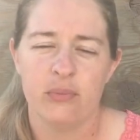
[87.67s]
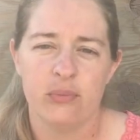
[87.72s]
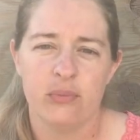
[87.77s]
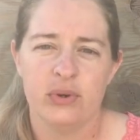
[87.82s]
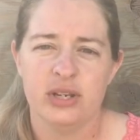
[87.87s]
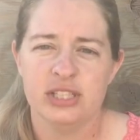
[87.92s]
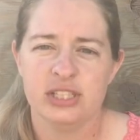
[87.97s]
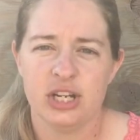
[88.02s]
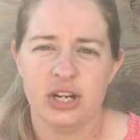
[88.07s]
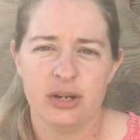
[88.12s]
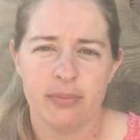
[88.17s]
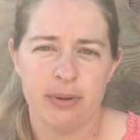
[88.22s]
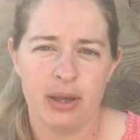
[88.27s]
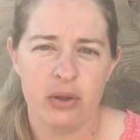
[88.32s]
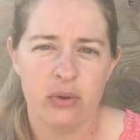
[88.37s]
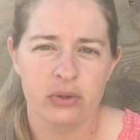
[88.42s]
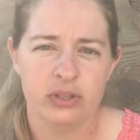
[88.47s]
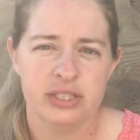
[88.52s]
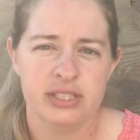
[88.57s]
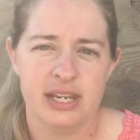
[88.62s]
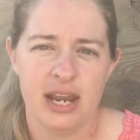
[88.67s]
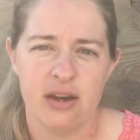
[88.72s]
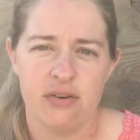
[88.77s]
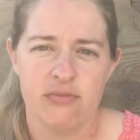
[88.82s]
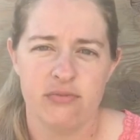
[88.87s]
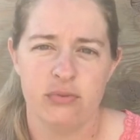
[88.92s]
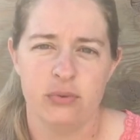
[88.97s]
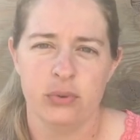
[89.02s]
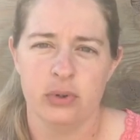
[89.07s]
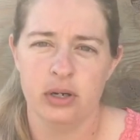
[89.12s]
we started my oldest at
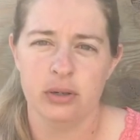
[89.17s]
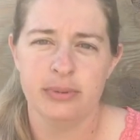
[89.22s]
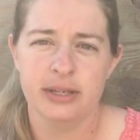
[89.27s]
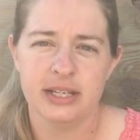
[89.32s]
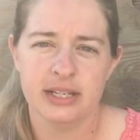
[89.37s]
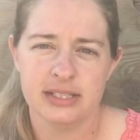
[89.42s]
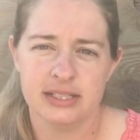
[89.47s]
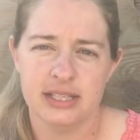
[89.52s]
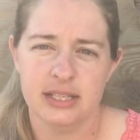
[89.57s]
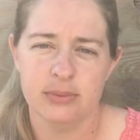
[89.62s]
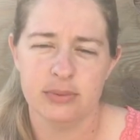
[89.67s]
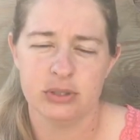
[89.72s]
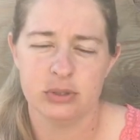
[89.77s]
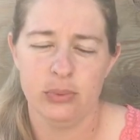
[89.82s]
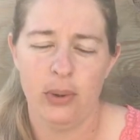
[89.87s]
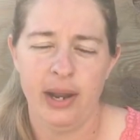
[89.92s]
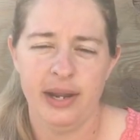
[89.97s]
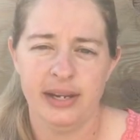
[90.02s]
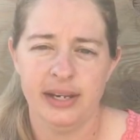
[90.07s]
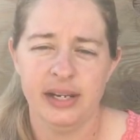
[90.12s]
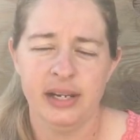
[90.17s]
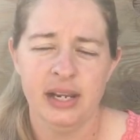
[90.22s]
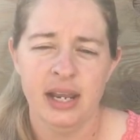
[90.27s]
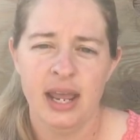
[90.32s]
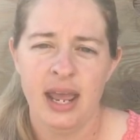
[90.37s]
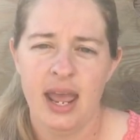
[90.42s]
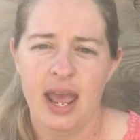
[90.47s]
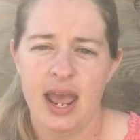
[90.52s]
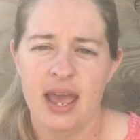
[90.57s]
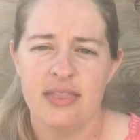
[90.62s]
4 because he was ready,
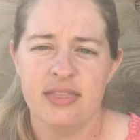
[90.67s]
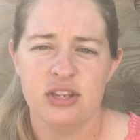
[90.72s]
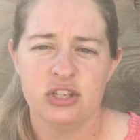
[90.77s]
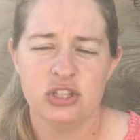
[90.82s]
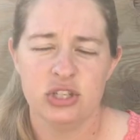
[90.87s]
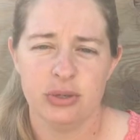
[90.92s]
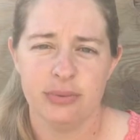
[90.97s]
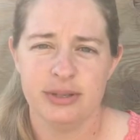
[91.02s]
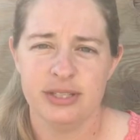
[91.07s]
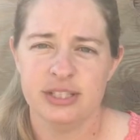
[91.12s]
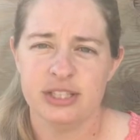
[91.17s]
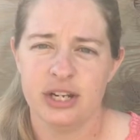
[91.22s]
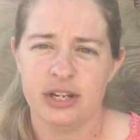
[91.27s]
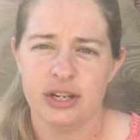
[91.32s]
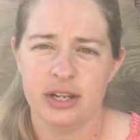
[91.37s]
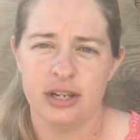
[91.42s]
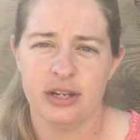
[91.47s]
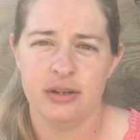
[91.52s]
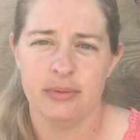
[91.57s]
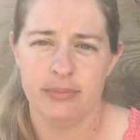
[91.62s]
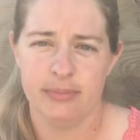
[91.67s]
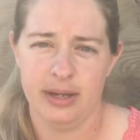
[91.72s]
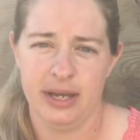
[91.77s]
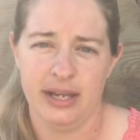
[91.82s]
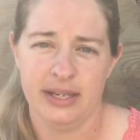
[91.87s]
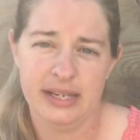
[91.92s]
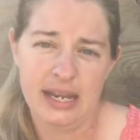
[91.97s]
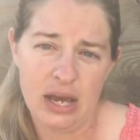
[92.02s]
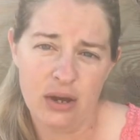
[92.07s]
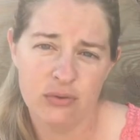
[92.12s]
and this year we started
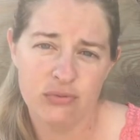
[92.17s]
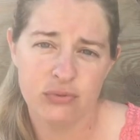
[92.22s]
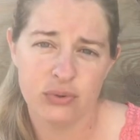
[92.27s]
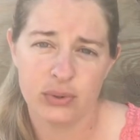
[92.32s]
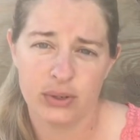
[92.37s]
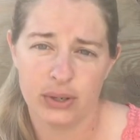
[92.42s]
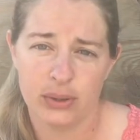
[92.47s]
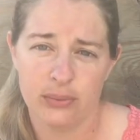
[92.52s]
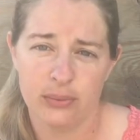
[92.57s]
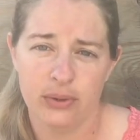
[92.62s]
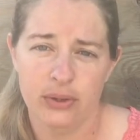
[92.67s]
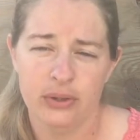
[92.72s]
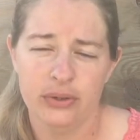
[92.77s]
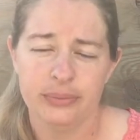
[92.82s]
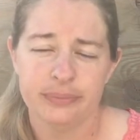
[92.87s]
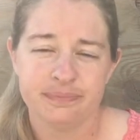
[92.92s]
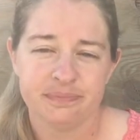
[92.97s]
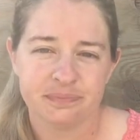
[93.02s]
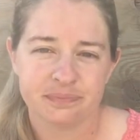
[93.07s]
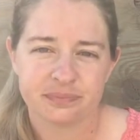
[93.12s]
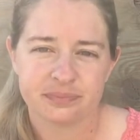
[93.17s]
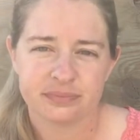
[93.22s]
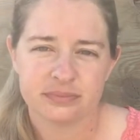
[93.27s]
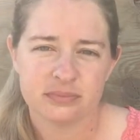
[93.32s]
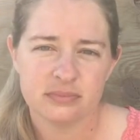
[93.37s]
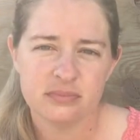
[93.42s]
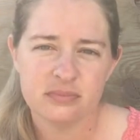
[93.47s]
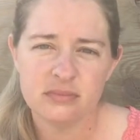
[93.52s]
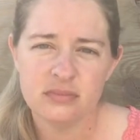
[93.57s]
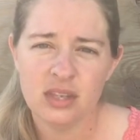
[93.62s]
my now 4-year-old
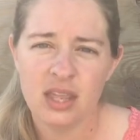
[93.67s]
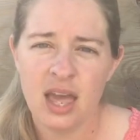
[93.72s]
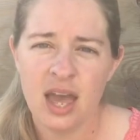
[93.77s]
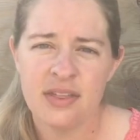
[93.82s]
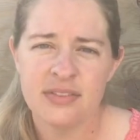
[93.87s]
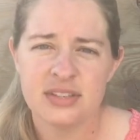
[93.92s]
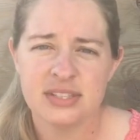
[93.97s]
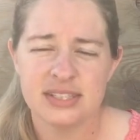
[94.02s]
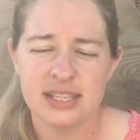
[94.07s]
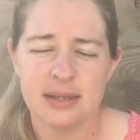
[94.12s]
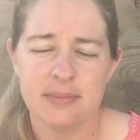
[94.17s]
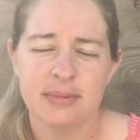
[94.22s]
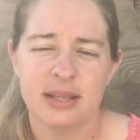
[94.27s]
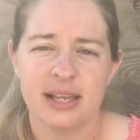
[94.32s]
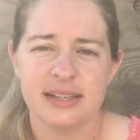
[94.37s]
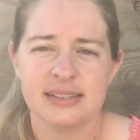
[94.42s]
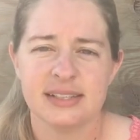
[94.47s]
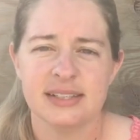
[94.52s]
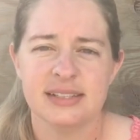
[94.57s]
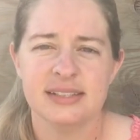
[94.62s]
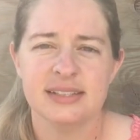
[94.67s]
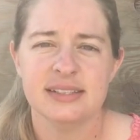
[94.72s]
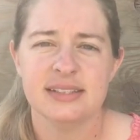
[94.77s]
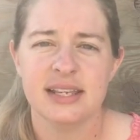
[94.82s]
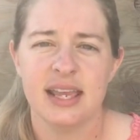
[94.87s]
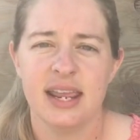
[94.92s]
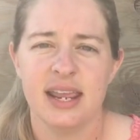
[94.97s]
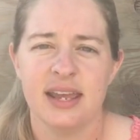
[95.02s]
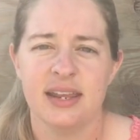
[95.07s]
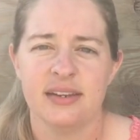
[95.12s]
on the same lessons,
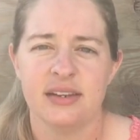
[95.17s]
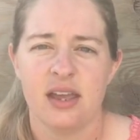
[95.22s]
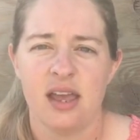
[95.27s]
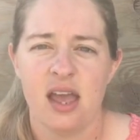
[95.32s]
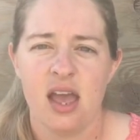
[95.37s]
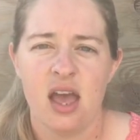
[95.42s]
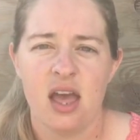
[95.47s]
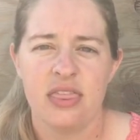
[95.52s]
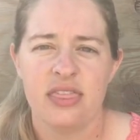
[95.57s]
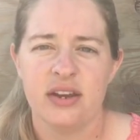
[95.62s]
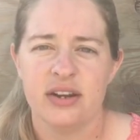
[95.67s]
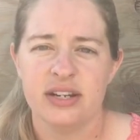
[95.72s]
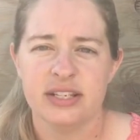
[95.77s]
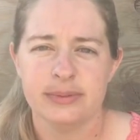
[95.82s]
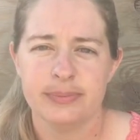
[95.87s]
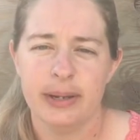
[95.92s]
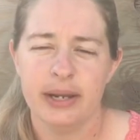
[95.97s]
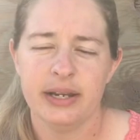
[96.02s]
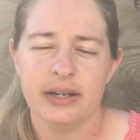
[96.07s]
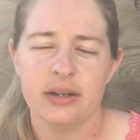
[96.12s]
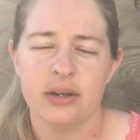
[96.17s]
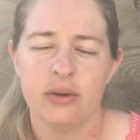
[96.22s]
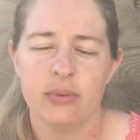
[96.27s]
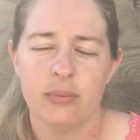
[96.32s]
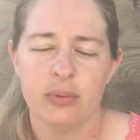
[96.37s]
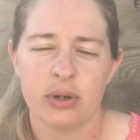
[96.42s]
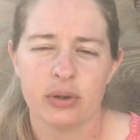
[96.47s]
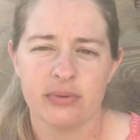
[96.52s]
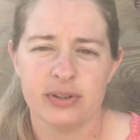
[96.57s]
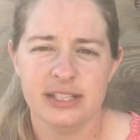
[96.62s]
and there has been
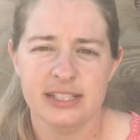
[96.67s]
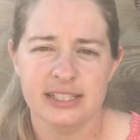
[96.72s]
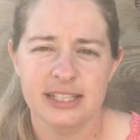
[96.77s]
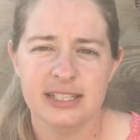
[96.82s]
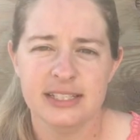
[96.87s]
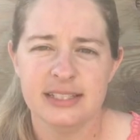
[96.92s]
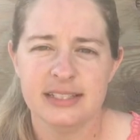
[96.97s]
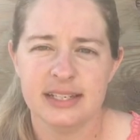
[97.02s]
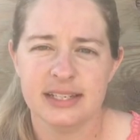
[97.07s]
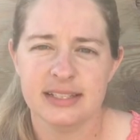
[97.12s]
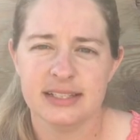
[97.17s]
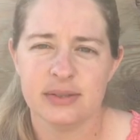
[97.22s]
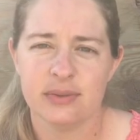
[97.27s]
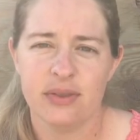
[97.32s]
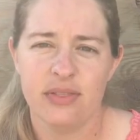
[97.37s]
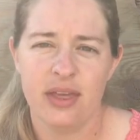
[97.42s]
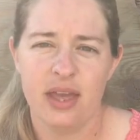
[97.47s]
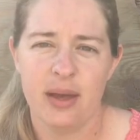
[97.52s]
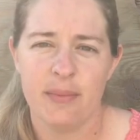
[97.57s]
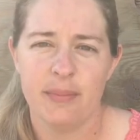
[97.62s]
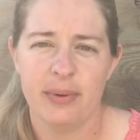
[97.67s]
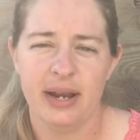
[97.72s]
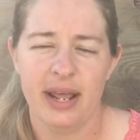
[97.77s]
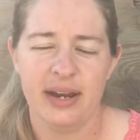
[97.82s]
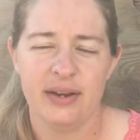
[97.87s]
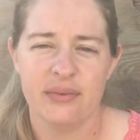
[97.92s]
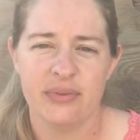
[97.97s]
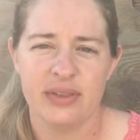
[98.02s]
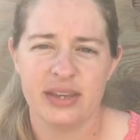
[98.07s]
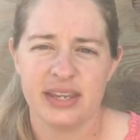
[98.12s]
more resistance with him, but
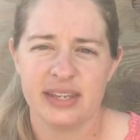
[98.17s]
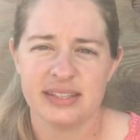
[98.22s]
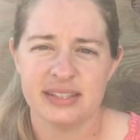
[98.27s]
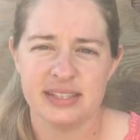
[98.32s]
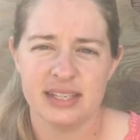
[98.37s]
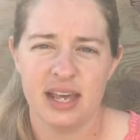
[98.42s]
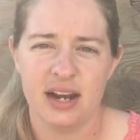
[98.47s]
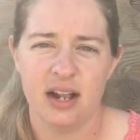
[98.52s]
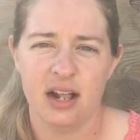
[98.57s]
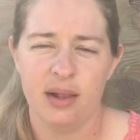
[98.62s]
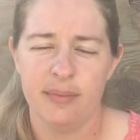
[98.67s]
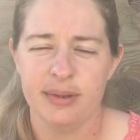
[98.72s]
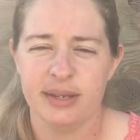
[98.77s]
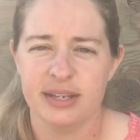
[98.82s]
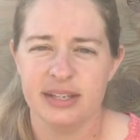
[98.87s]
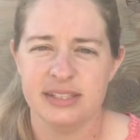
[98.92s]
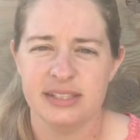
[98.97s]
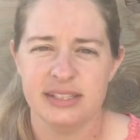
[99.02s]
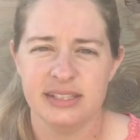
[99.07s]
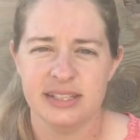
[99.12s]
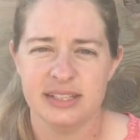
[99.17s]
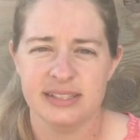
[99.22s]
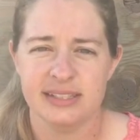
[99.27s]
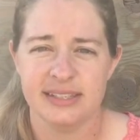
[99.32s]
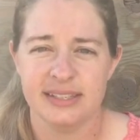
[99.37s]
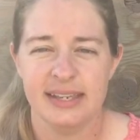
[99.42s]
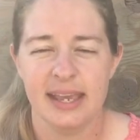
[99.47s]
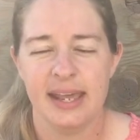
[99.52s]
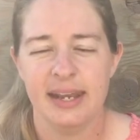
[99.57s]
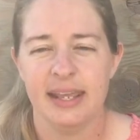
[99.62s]
I don't think it's at all because he
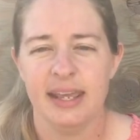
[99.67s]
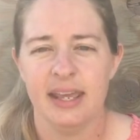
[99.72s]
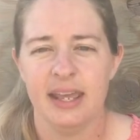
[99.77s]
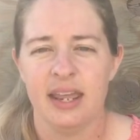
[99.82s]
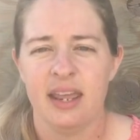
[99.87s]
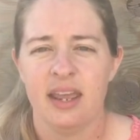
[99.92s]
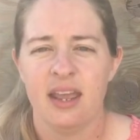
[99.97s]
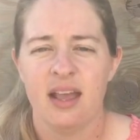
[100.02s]
doesn't get it.